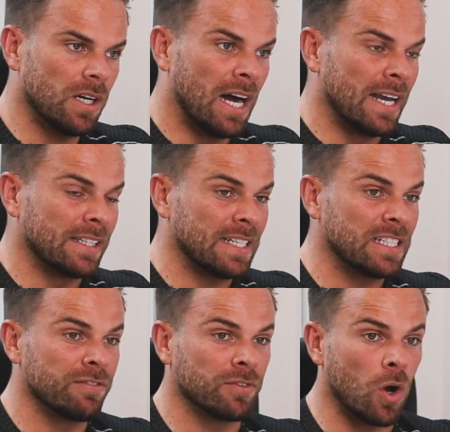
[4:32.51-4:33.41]
and
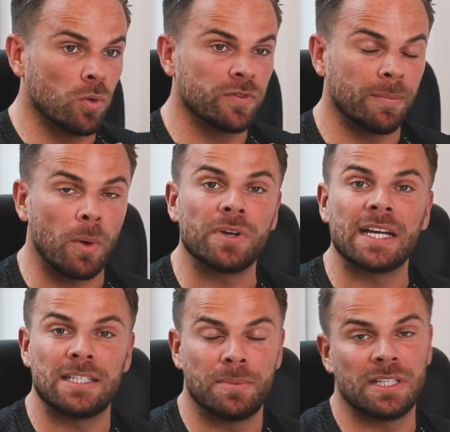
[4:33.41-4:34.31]
this goes for about
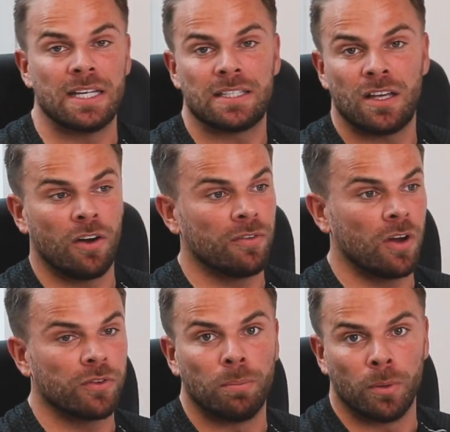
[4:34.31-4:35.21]
90%
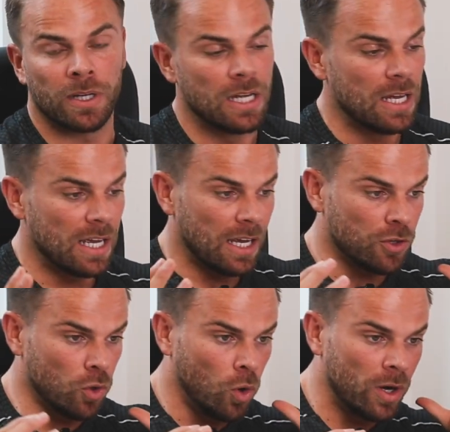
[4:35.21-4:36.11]
of the public,
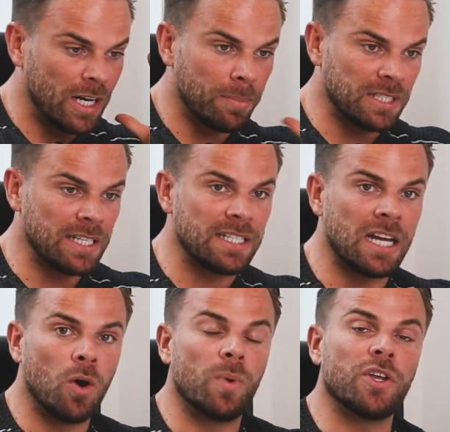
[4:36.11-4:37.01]
you're in a position
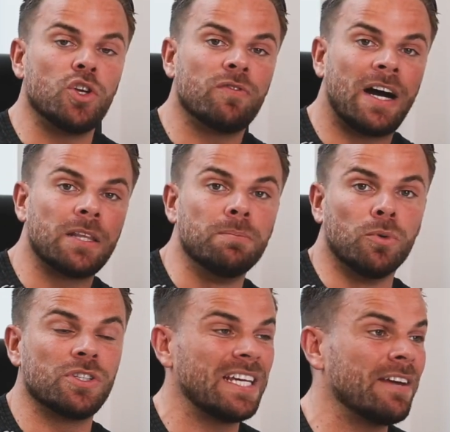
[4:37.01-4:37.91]
now where you've had
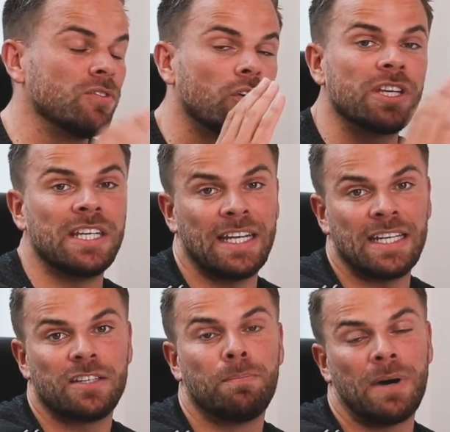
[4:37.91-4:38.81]
months, if not
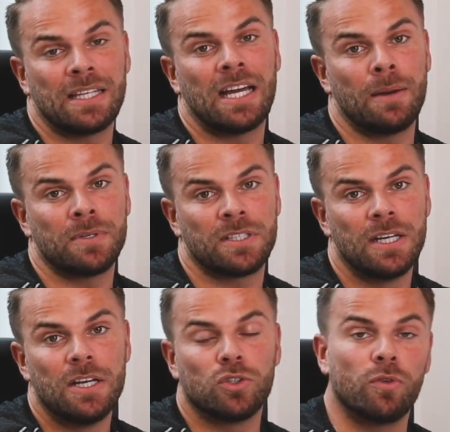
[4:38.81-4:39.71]
years, of bad habits.
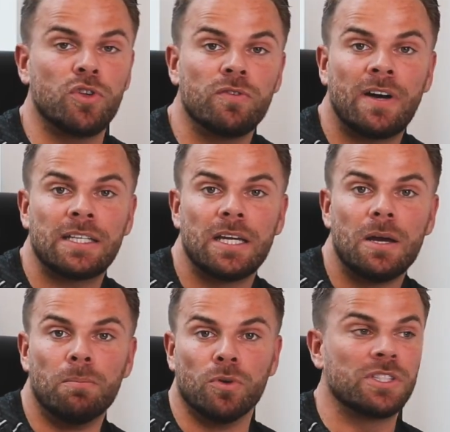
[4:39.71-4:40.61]
So if you've had
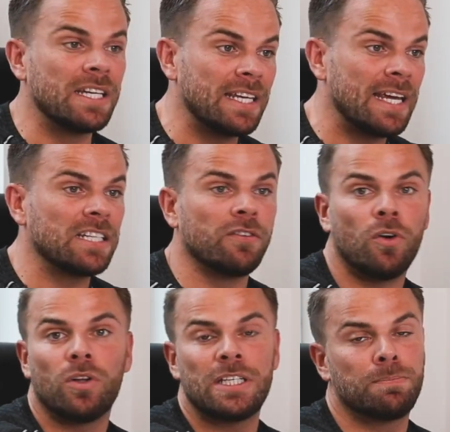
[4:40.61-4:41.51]
months and years of
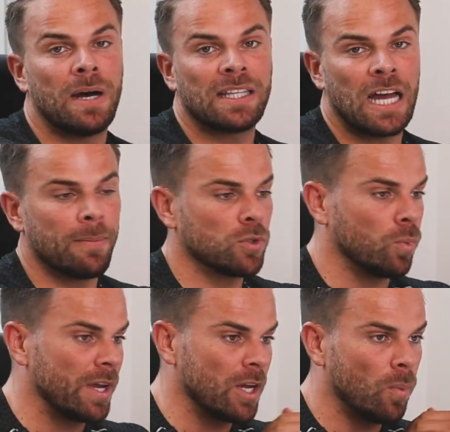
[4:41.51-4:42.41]
all these bad habits
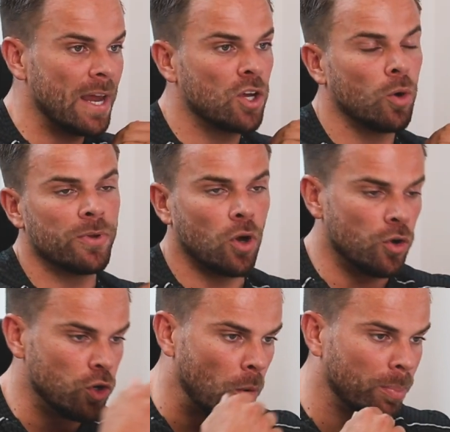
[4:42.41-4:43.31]
where you wake up, you got
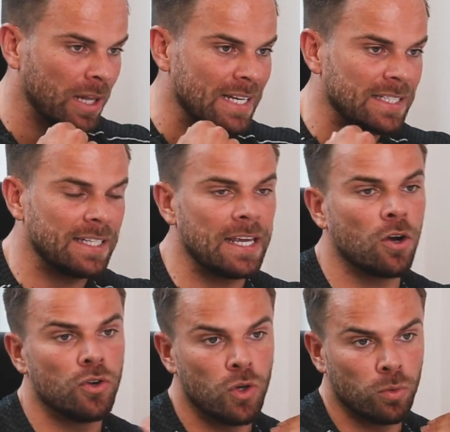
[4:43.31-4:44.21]
no plan to your day, you
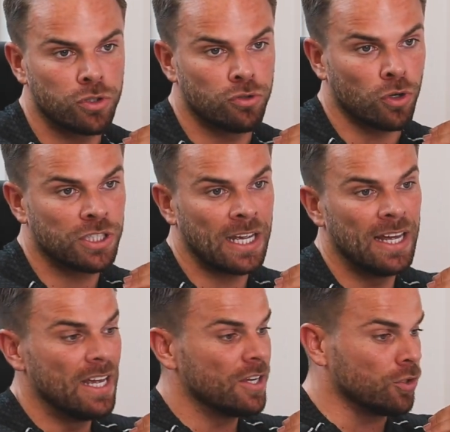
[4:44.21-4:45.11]
got no structure,
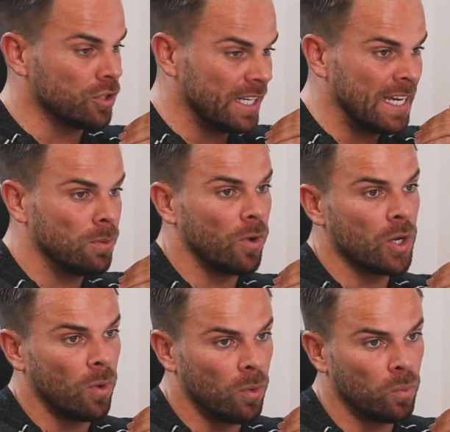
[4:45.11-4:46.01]
you just eat what
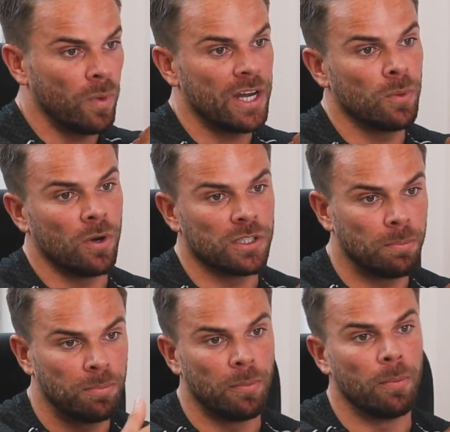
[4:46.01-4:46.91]
you want, when you want,
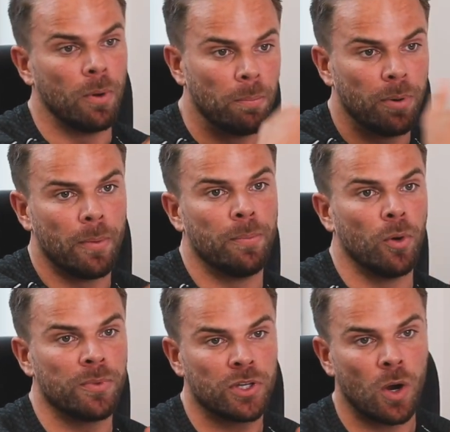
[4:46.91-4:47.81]

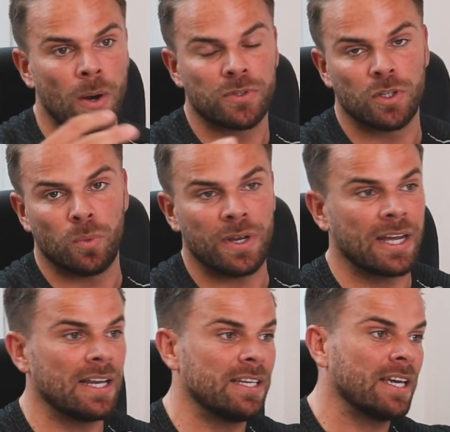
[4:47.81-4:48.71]
boom, you go out to the
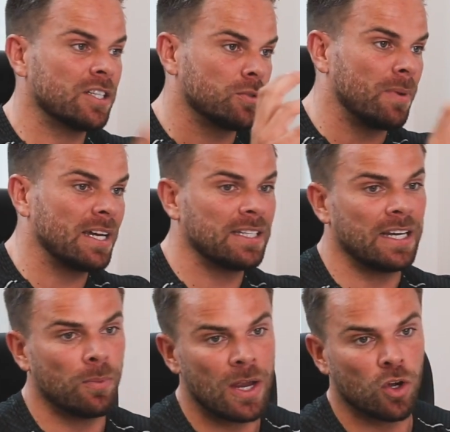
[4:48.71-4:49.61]
weekend, you get smashed, and
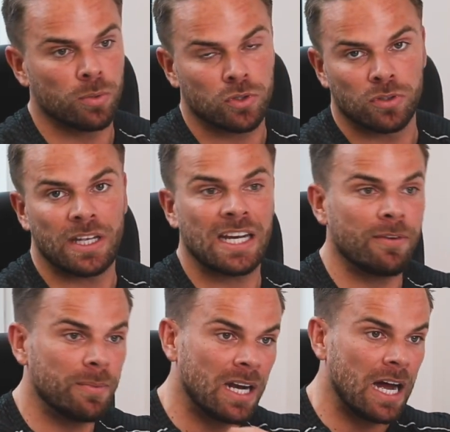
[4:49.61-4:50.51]
you wake up Sunday, you
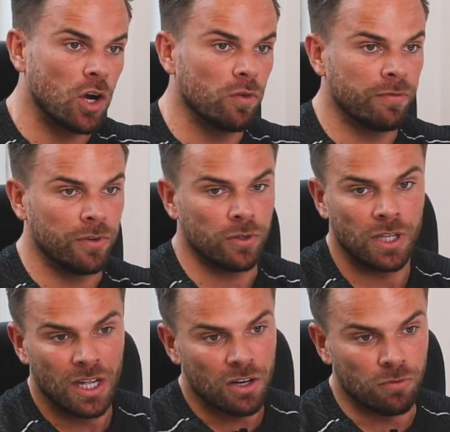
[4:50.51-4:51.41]
have a bit of hangover
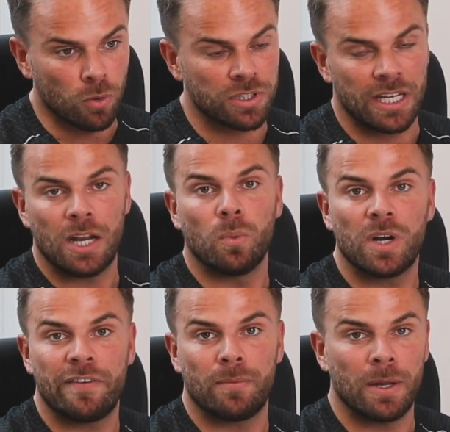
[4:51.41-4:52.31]
food, roast dinner,
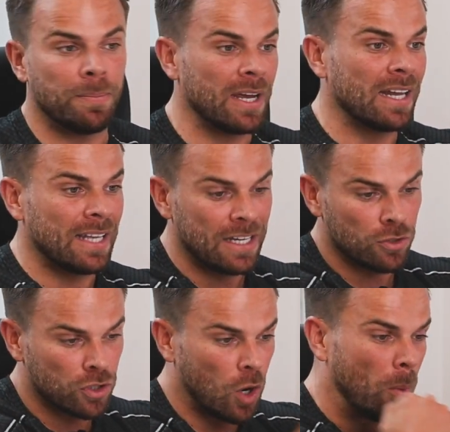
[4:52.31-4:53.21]
whatever it might be, and then you
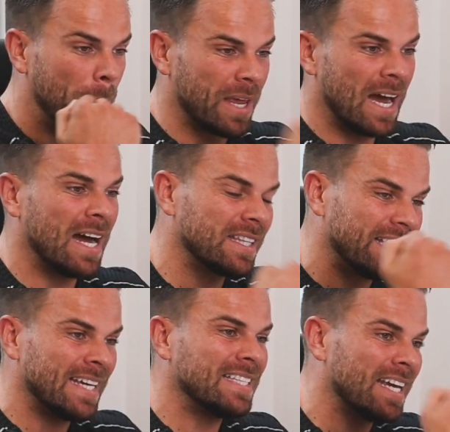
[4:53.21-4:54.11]
just go beyond
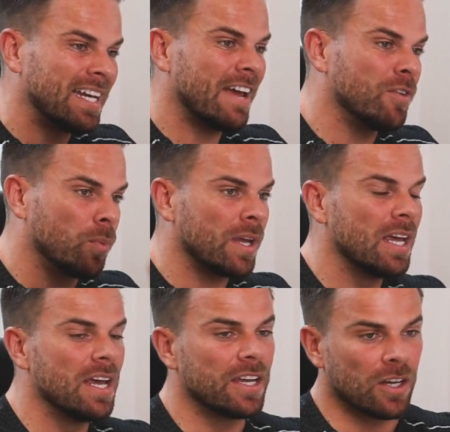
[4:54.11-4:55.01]
each and every
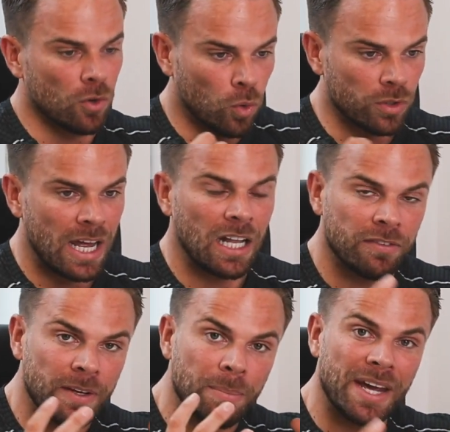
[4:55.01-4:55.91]
week. You're an
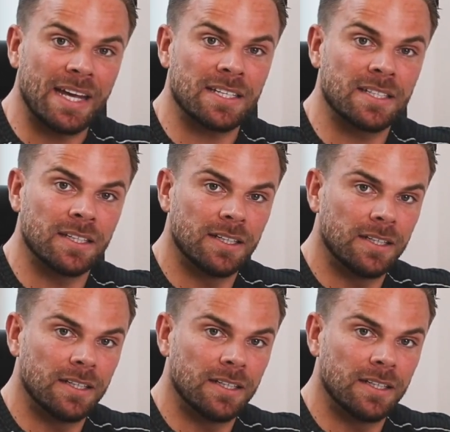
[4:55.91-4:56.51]
unhealthy person.